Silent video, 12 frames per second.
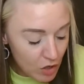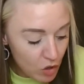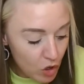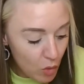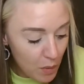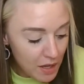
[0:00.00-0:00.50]

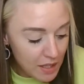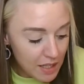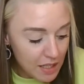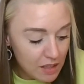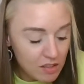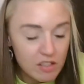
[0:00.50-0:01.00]
going
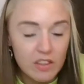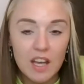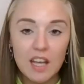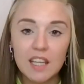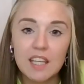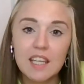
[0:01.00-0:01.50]
into
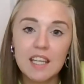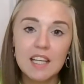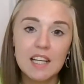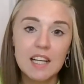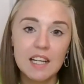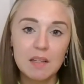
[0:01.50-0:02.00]
that
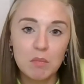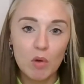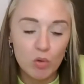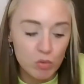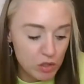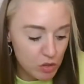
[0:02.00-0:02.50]
healing
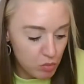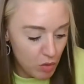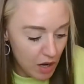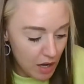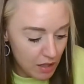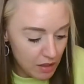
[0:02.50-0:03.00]
mode as
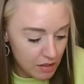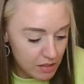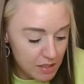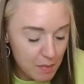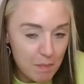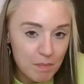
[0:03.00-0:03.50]
well,
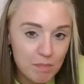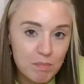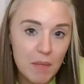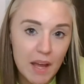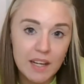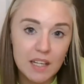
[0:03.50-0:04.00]
some
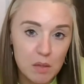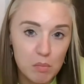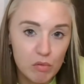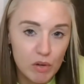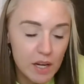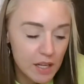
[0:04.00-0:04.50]
mental
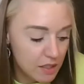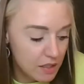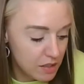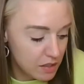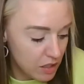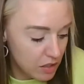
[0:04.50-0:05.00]

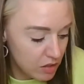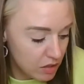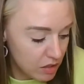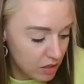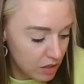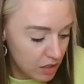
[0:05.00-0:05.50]
breaks
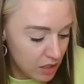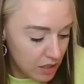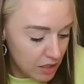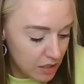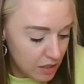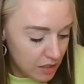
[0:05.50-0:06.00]
that
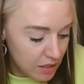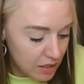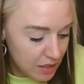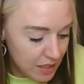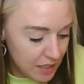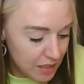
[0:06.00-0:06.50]

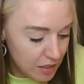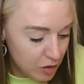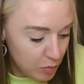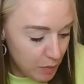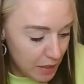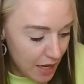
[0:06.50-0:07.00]
needed
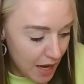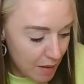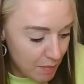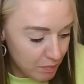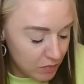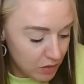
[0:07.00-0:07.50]
to be
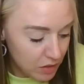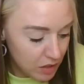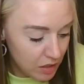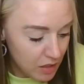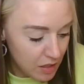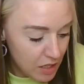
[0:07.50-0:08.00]
happened.
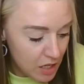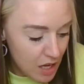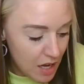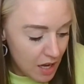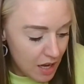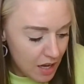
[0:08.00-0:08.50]

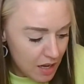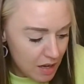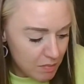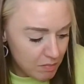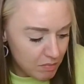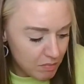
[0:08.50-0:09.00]

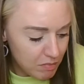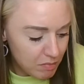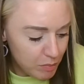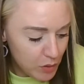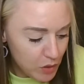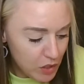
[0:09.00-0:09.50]
Um,
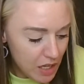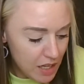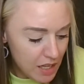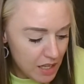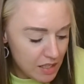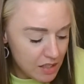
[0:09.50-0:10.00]
but there
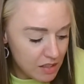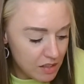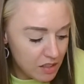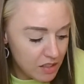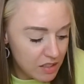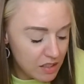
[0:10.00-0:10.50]
is
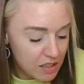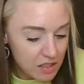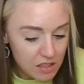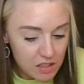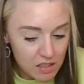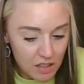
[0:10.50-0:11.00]
this
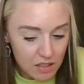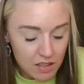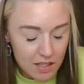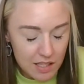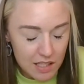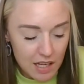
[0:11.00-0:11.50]
the
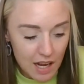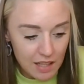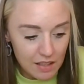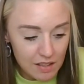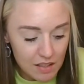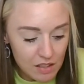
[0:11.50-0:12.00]

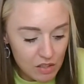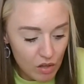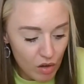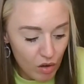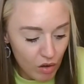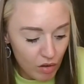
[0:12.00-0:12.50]
sense
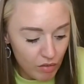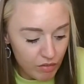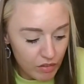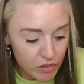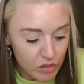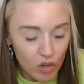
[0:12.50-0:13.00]
of
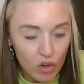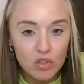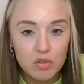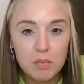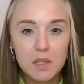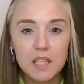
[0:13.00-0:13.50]

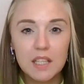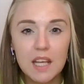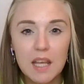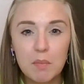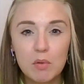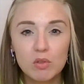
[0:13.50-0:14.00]
not being
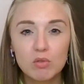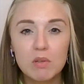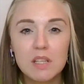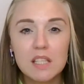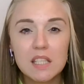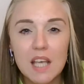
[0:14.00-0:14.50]
able to
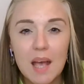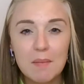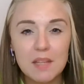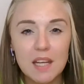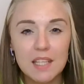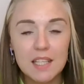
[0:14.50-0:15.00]

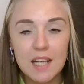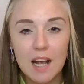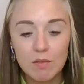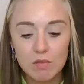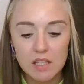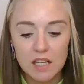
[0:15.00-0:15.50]
accept any
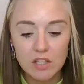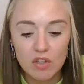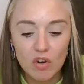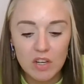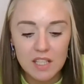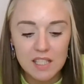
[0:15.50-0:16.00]
counselling,
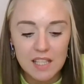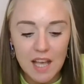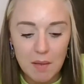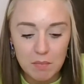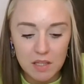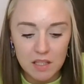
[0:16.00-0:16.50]
nor
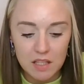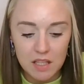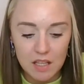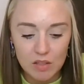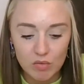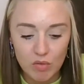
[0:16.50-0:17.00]
accepting
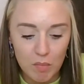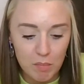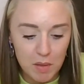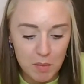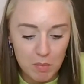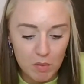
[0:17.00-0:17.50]
things from
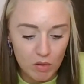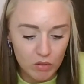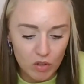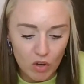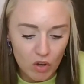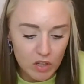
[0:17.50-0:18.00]
people,
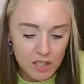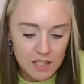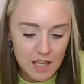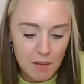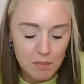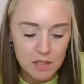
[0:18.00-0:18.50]
nor
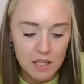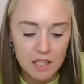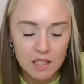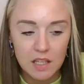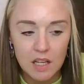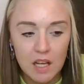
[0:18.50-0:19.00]

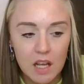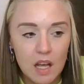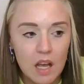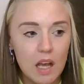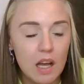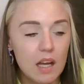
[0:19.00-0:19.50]
accepting
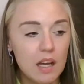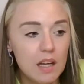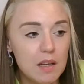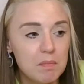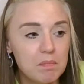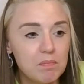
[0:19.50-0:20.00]

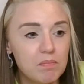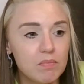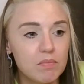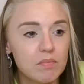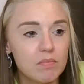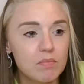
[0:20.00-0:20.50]
um,
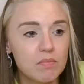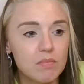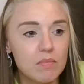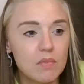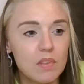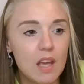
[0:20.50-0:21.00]

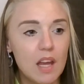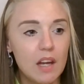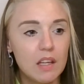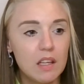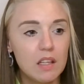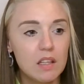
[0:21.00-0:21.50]

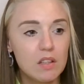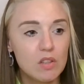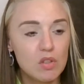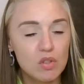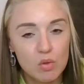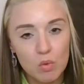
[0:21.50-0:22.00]
any
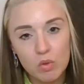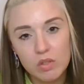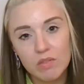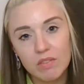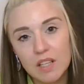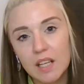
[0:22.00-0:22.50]
source
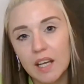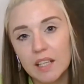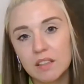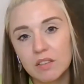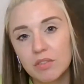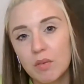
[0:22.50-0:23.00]
of
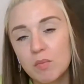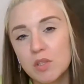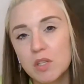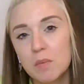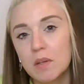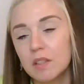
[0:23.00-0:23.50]
light from
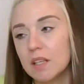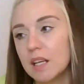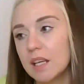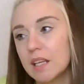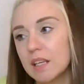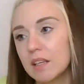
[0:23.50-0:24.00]
someone,
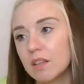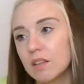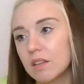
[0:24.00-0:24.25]
like